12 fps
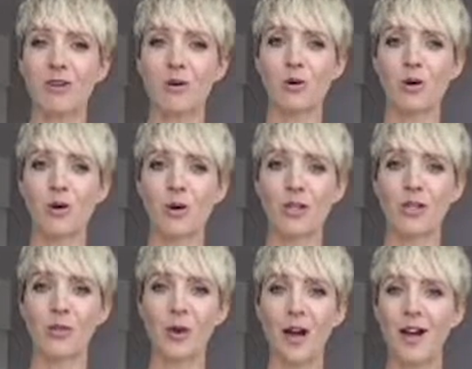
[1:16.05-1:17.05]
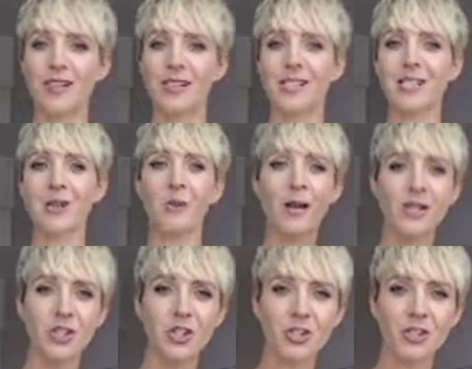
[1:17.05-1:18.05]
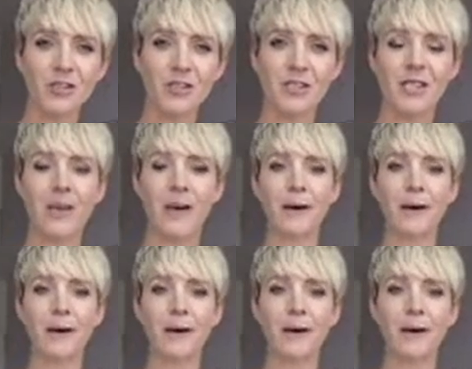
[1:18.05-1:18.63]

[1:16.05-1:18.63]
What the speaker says: you are going to ask questions.